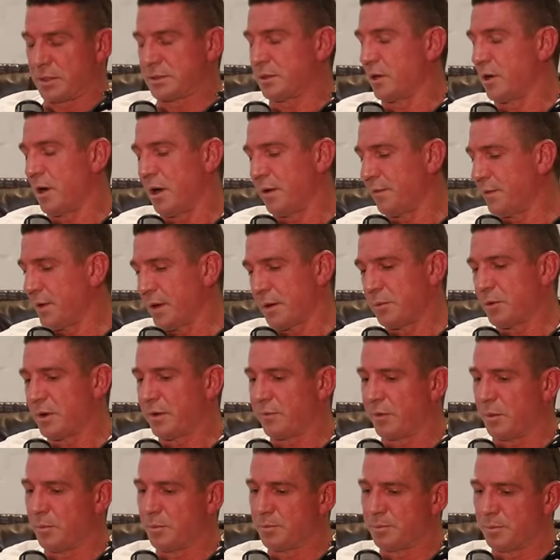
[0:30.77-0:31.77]
I said, all right, fuck,
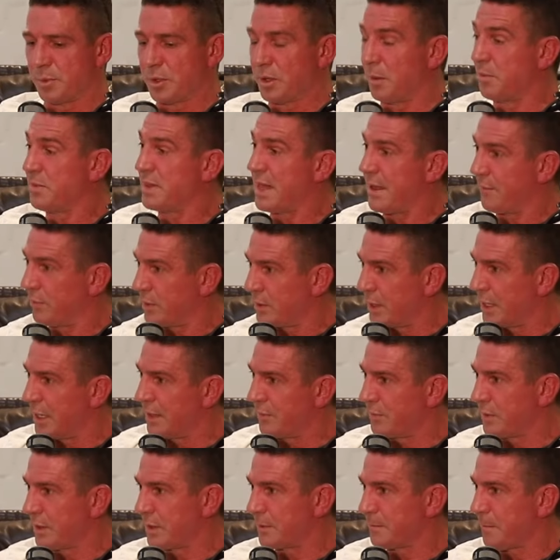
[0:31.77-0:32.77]
whatever, but I'm never
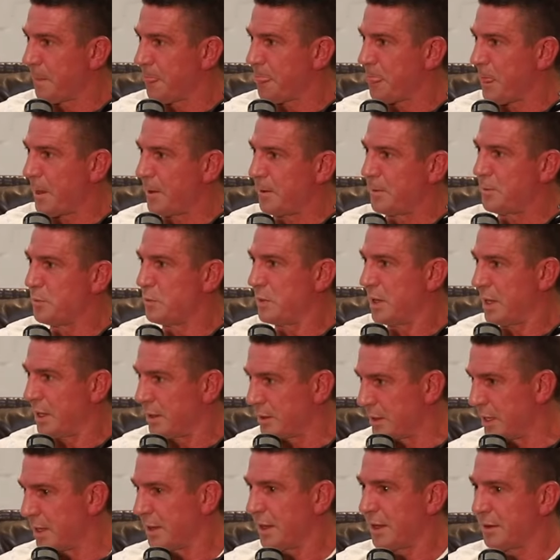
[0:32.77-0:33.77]
leaving. And
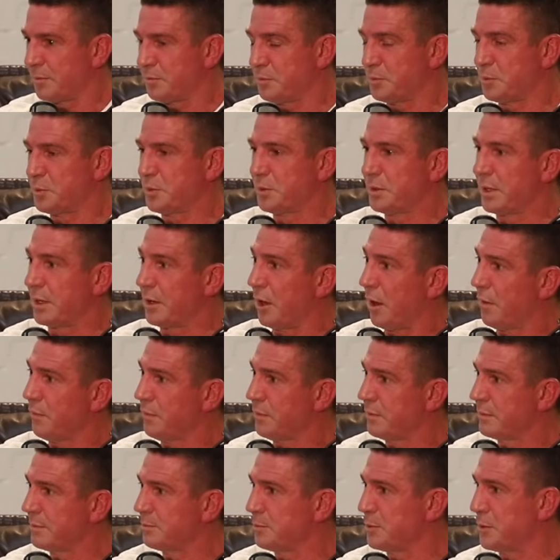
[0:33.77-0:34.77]
then, yeah, they put an
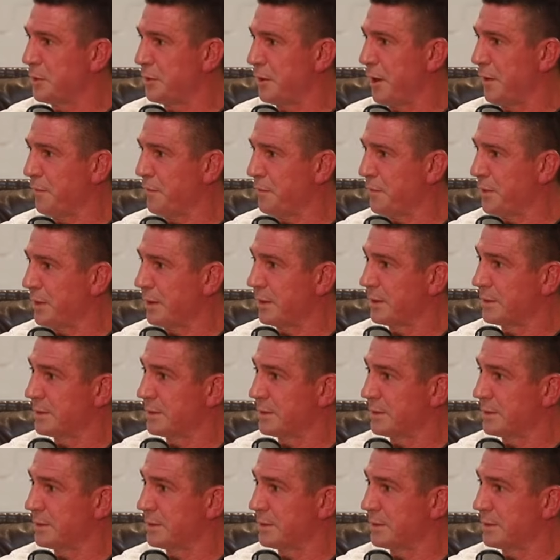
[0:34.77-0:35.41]
offer in.